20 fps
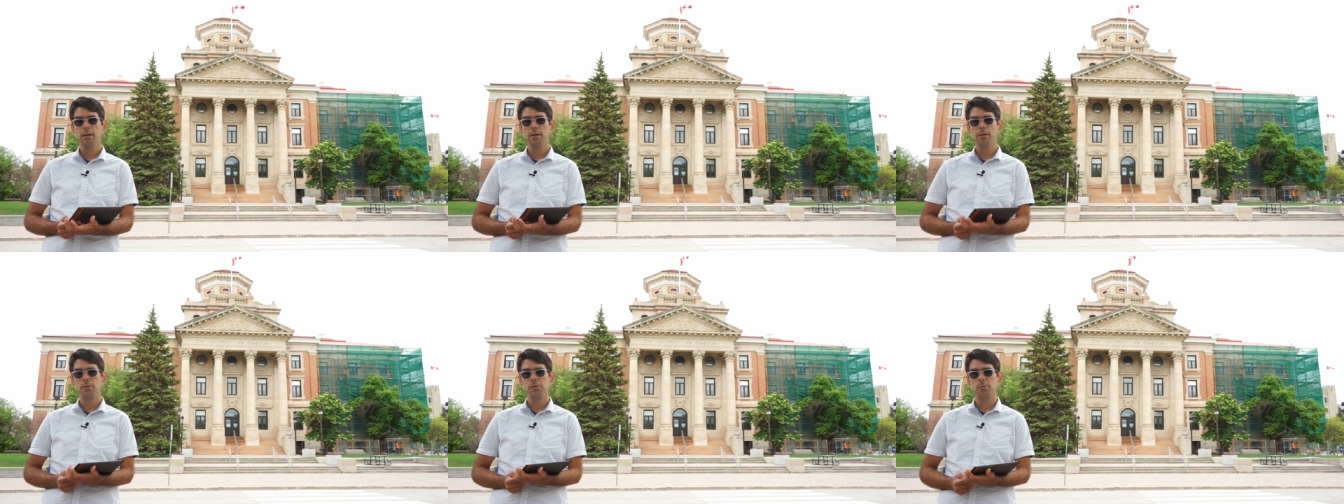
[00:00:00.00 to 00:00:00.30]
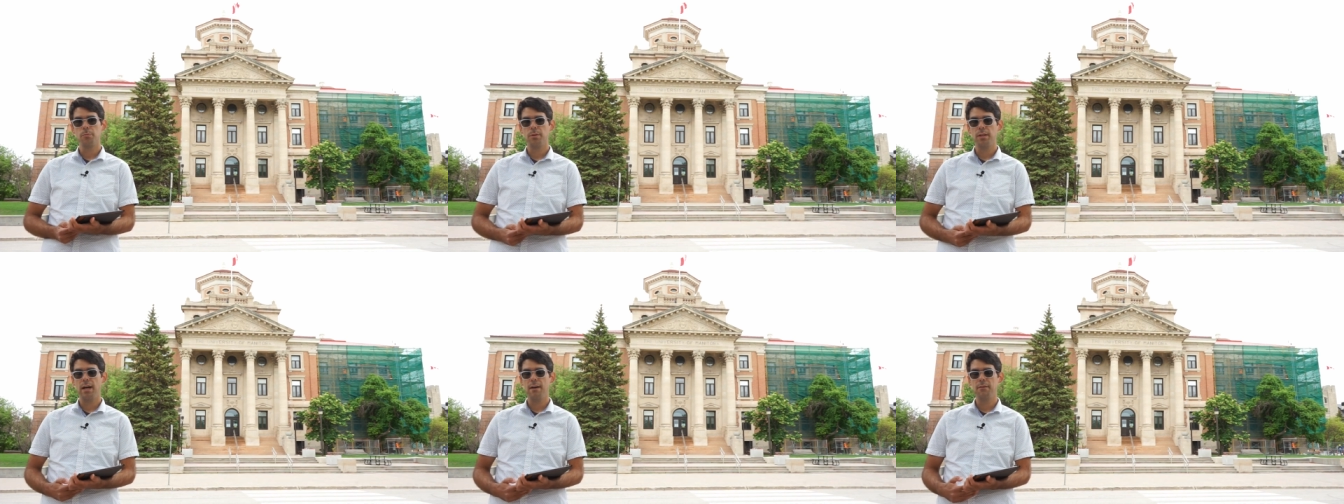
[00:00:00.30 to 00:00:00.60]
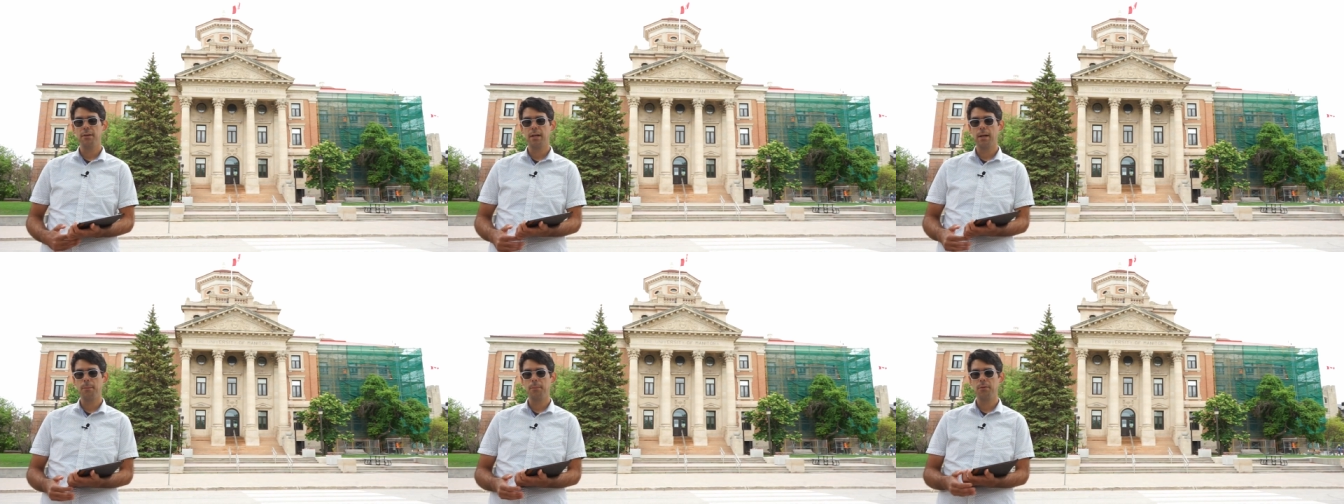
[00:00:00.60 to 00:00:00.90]
So we'll
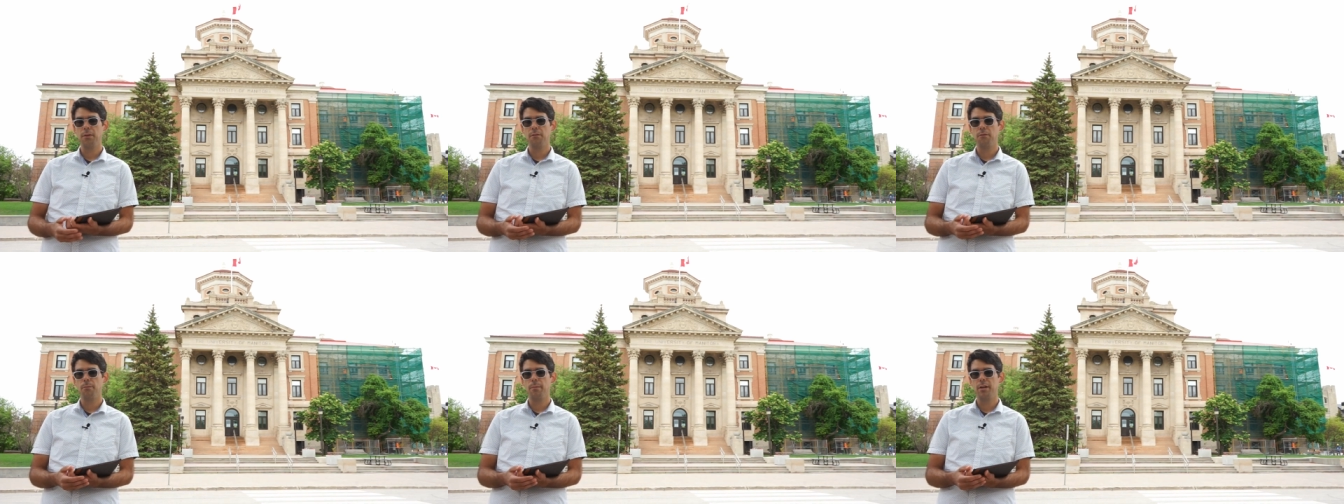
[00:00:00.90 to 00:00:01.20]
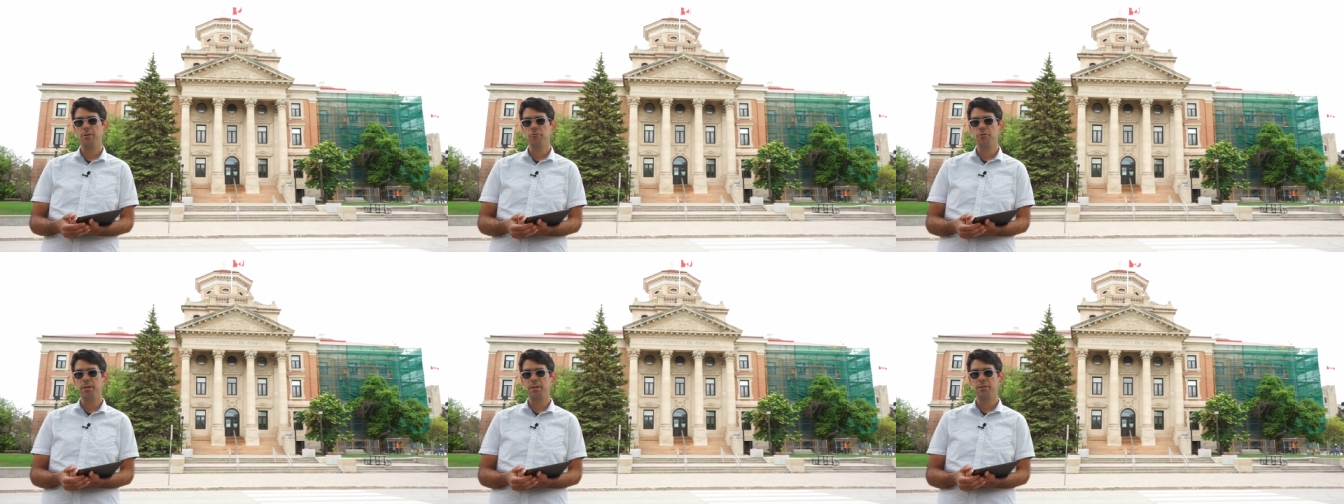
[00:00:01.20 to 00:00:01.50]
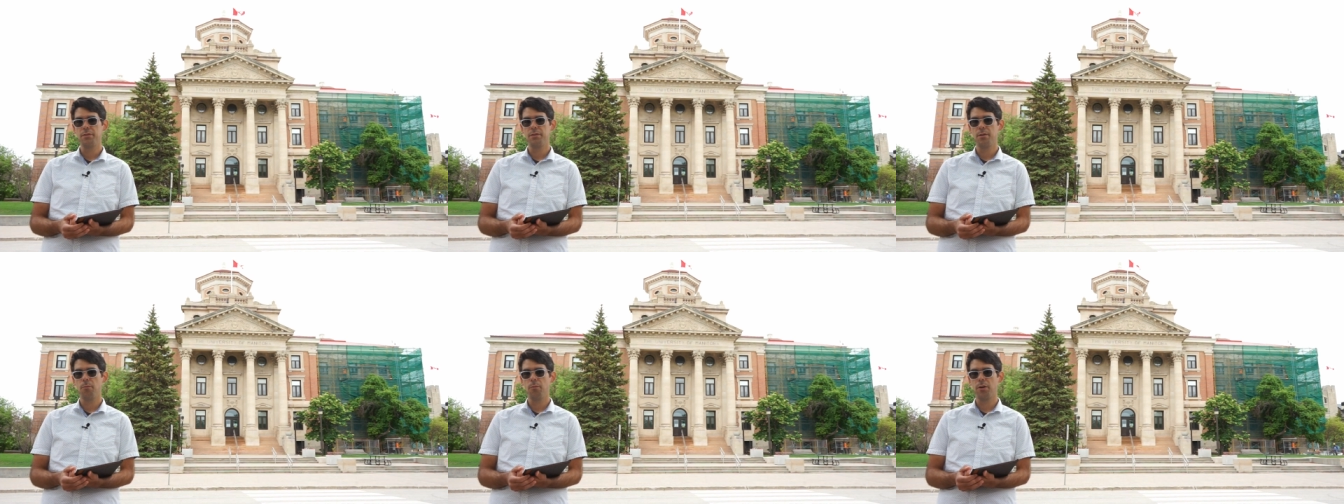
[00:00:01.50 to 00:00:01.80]
have a couple of
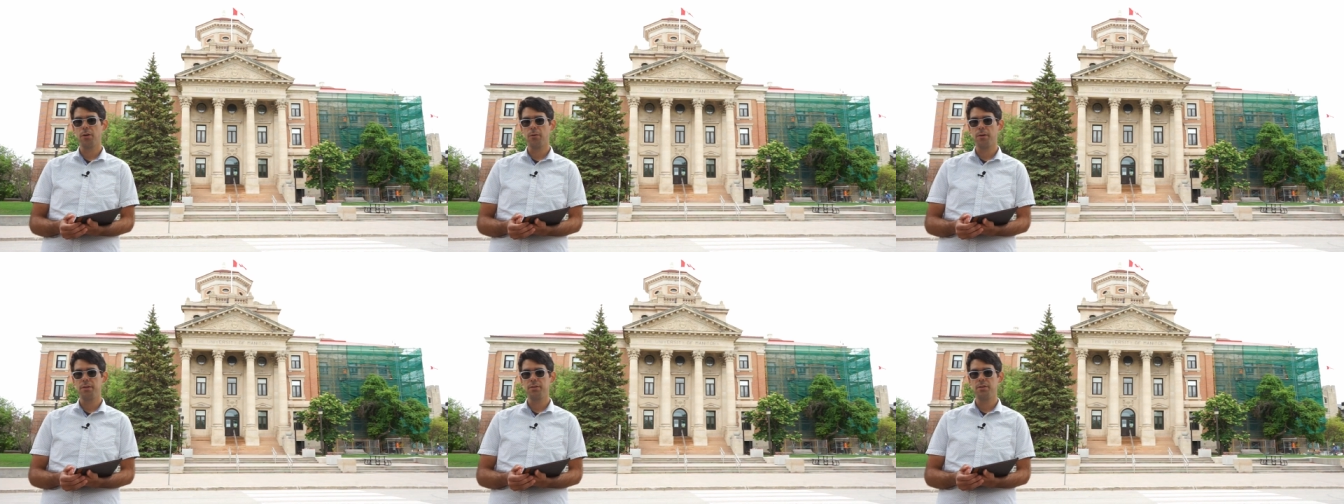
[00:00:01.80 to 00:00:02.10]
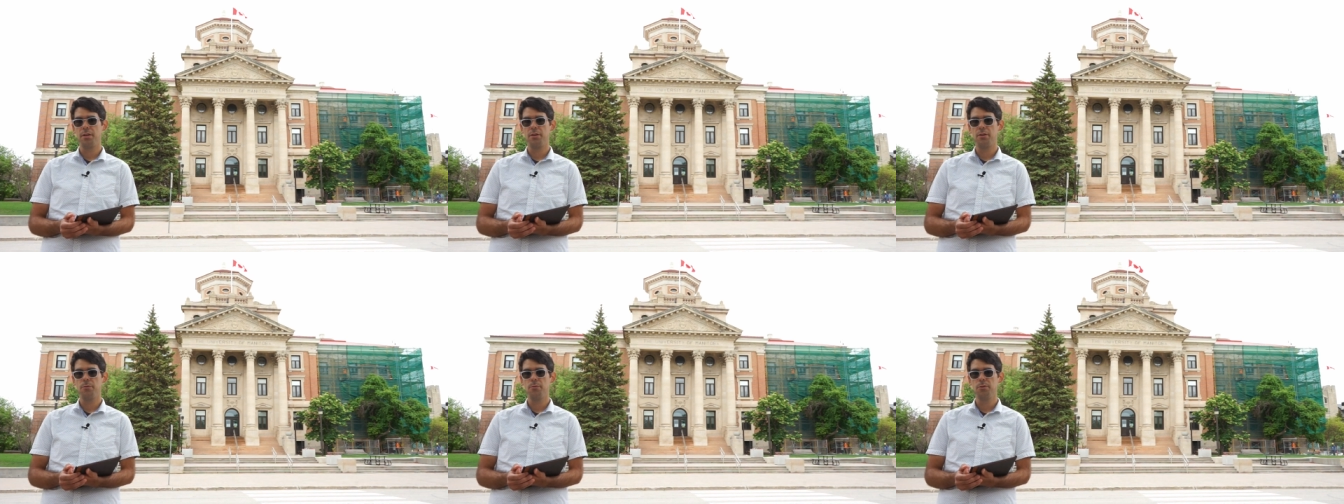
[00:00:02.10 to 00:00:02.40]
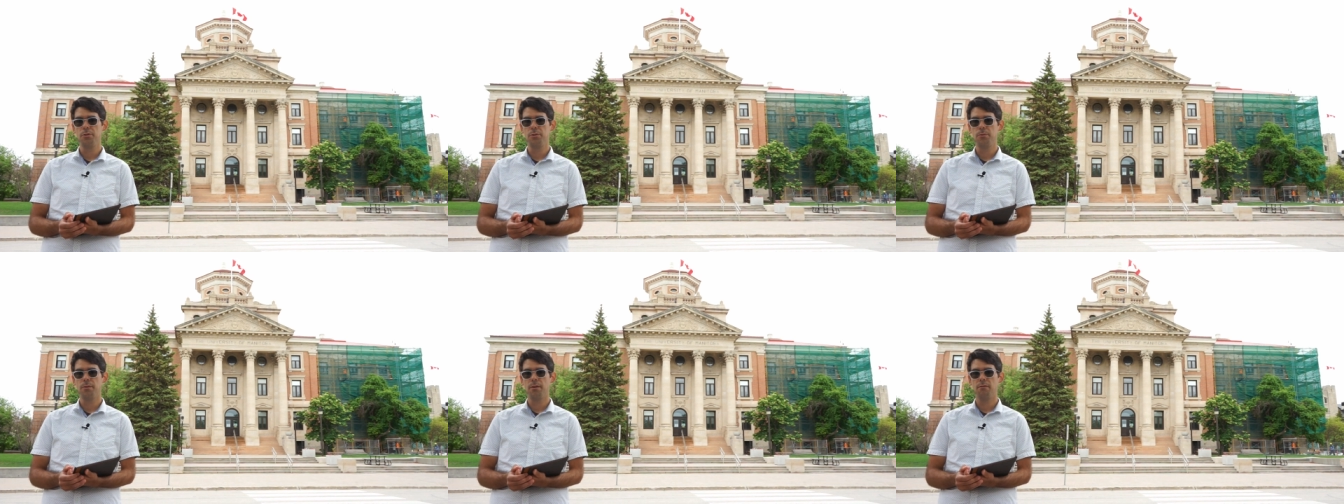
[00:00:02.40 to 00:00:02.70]
metrics that we're going to
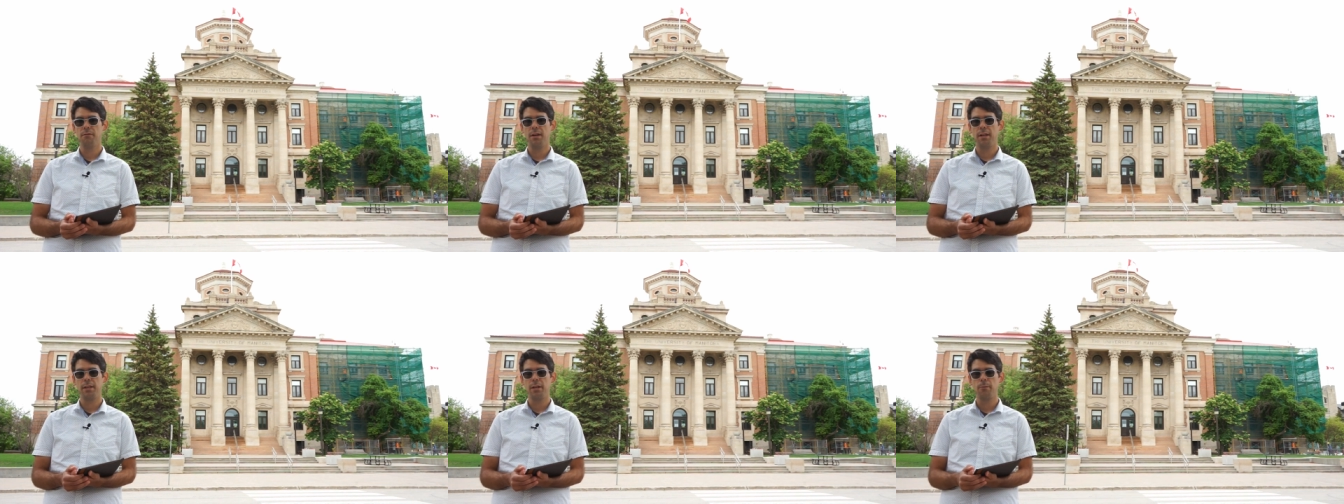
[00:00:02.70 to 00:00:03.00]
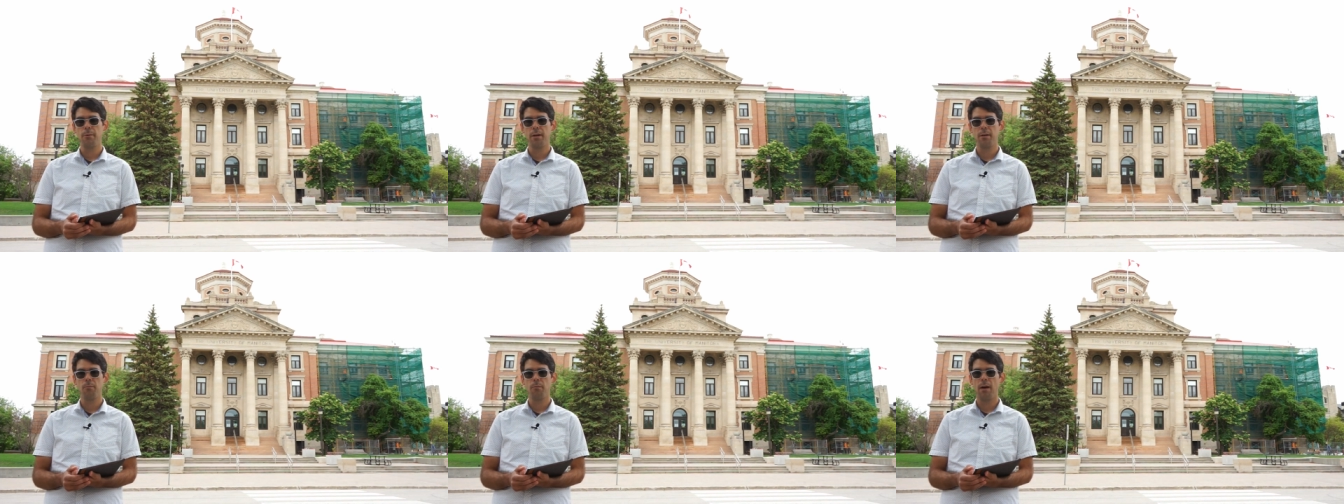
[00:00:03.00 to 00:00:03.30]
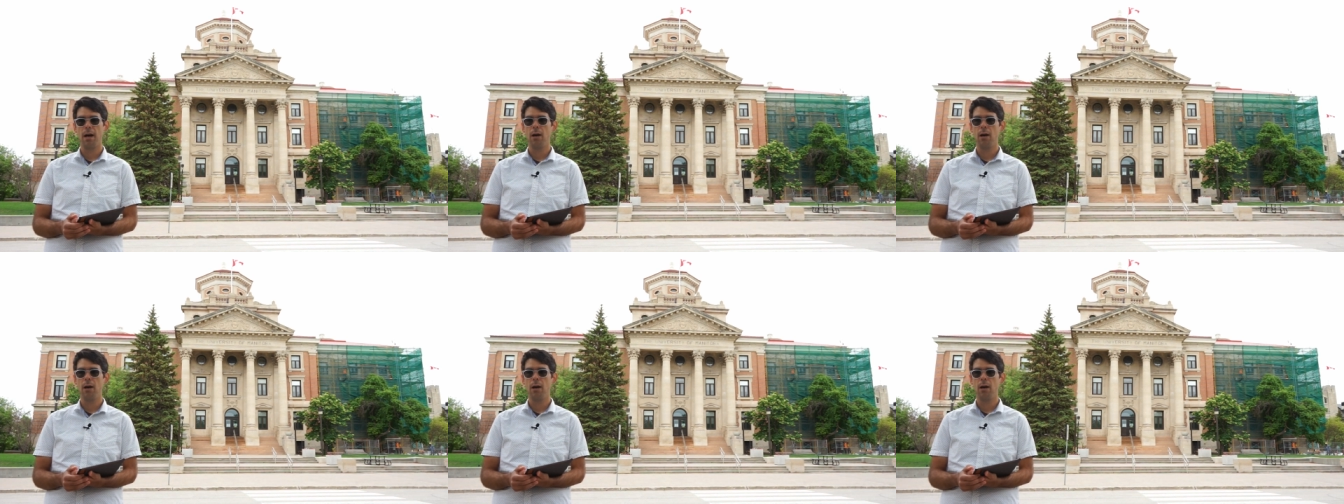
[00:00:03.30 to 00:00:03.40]
use to evaluate